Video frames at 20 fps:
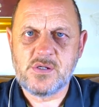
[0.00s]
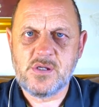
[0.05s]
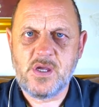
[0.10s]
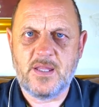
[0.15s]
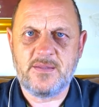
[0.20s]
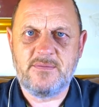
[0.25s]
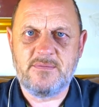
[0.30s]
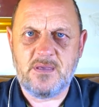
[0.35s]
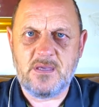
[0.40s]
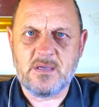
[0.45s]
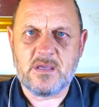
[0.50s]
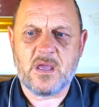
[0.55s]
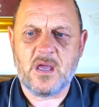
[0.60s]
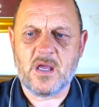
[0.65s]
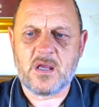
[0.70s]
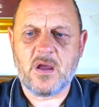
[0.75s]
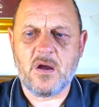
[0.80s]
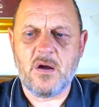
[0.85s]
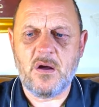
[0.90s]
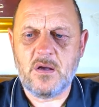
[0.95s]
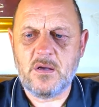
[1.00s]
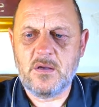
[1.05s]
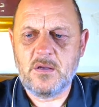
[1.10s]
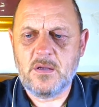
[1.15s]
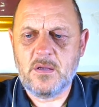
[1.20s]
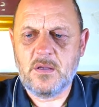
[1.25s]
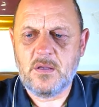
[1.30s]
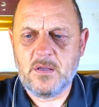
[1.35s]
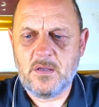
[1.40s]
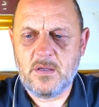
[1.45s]
and take a cut.
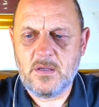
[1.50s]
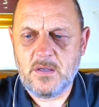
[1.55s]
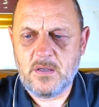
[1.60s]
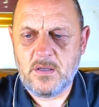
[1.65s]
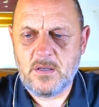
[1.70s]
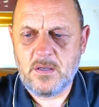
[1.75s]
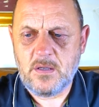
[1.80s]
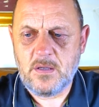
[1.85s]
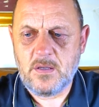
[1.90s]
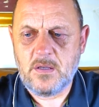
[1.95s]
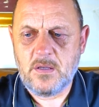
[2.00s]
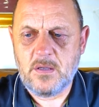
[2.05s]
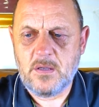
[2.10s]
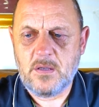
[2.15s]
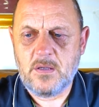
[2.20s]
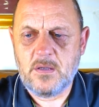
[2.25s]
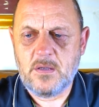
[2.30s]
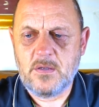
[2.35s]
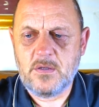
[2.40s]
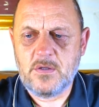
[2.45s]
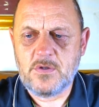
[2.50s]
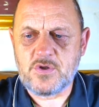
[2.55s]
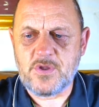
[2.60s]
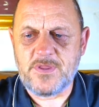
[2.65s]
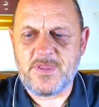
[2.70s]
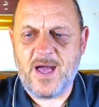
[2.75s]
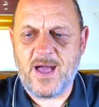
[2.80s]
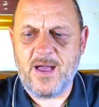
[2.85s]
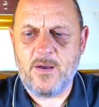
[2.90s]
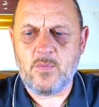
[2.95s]
So
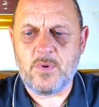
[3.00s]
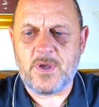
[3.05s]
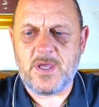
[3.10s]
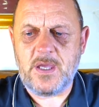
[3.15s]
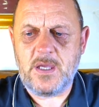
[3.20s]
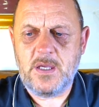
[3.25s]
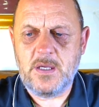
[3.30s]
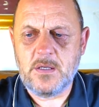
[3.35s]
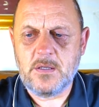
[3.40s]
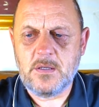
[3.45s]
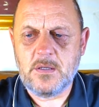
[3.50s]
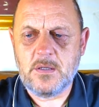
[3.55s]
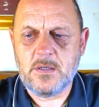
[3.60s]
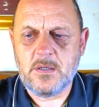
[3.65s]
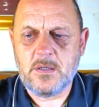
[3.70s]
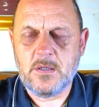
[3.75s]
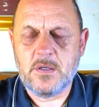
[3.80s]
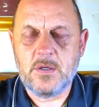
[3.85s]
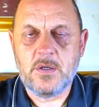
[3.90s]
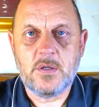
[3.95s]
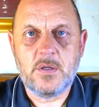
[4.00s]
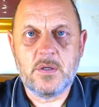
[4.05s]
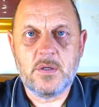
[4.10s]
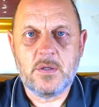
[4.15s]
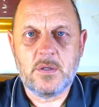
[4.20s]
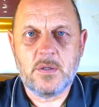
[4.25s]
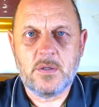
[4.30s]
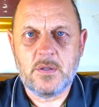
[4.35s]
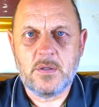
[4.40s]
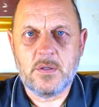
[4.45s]
that way,
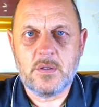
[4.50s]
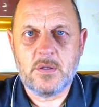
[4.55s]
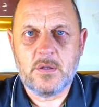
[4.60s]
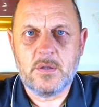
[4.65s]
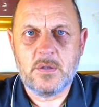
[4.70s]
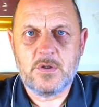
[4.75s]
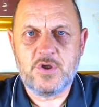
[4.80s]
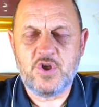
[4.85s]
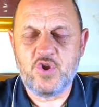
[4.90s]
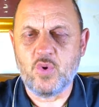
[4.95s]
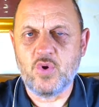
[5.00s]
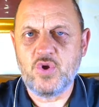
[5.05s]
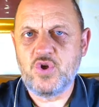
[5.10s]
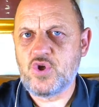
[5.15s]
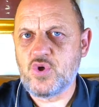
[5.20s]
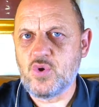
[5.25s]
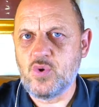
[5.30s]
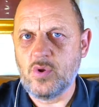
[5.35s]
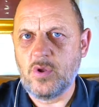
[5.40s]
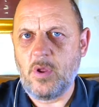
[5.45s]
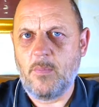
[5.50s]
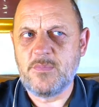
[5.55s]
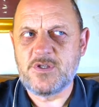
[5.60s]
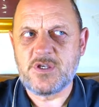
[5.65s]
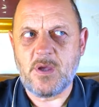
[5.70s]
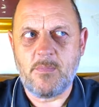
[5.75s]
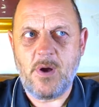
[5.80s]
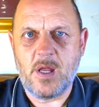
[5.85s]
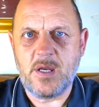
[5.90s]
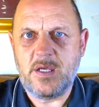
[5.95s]
you don't show lumps
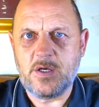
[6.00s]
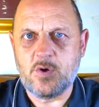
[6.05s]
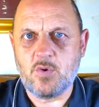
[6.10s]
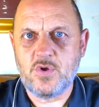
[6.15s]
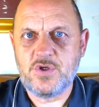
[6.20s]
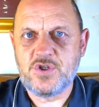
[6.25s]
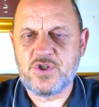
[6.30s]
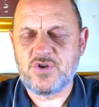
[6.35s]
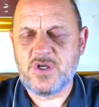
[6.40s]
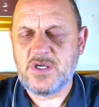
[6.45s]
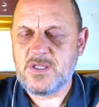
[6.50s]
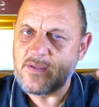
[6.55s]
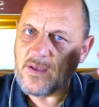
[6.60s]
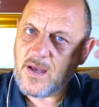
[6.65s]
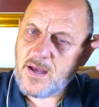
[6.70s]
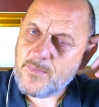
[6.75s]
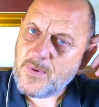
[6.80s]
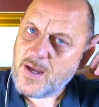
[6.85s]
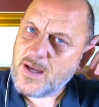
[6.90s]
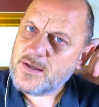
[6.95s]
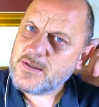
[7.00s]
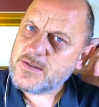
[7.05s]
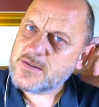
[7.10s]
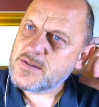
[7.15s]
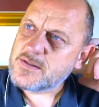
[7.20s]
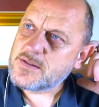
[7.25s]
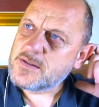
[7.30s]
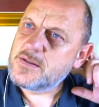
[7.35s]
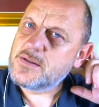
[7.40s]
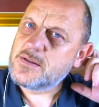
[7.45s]
of money going straight to Hamas.
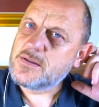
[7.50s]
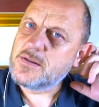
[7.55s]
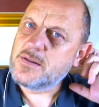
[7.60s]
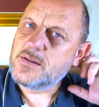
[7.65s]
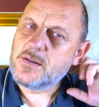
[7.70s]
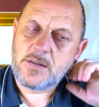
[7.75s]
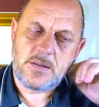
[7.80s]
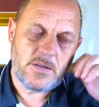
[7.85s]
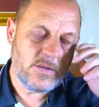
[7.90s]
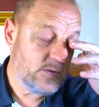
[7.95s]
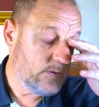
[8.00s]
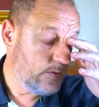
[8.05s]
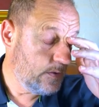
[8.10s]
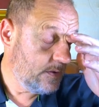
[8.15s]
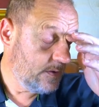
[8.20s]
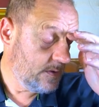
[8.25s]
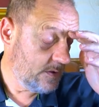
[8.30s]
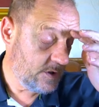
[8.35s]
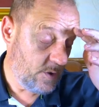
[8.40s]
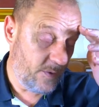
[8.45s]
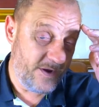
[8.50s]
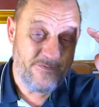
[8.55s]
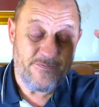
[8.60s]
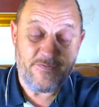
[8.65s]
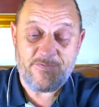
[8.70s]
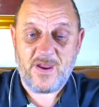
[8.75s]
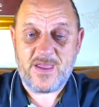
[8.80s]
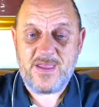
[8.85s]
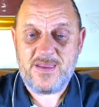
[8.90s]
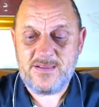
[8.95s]
It's quite
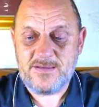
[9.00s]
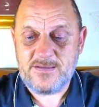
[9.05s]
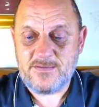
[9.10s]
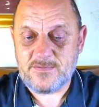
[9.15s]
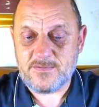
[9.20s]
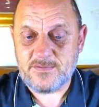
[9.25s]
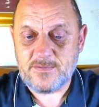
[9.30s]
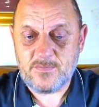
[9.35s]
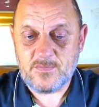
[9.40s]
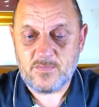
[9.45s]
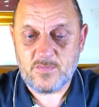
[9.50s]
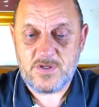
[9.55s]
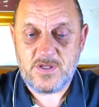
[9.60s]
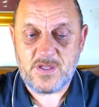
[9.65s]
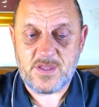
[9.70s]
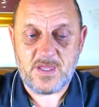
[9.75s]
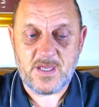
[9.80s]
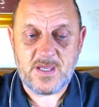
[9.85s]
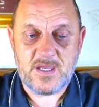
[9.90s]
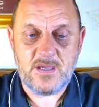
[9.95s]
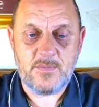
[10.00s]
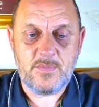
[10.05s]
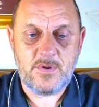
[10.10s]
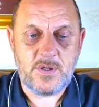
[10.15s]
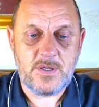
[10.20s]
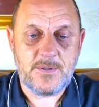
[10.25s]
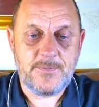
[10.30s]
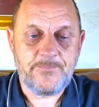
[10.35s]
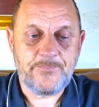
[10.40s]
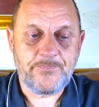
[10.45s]
frightening when you think about it.